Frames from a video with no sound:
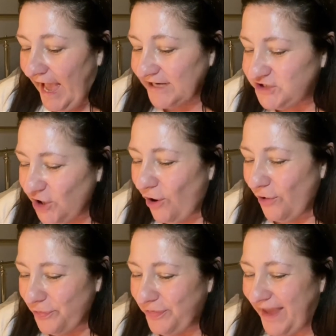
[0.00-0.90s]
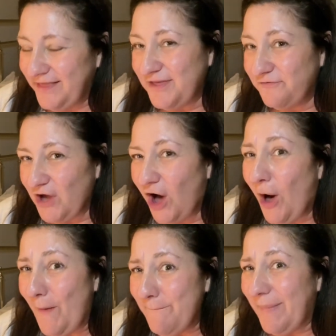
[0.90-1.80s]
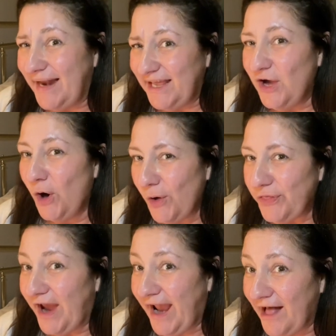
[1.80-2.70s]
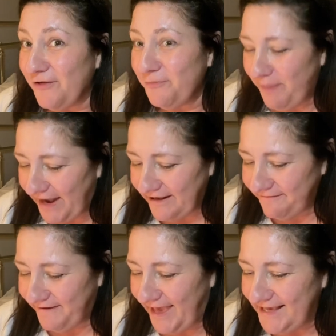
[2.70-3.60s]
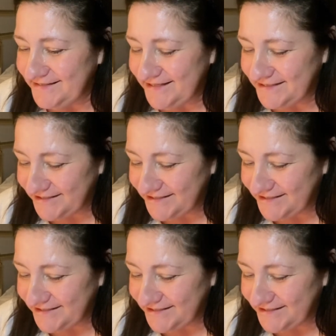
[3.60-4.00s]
I don't think they've got many other health benefits.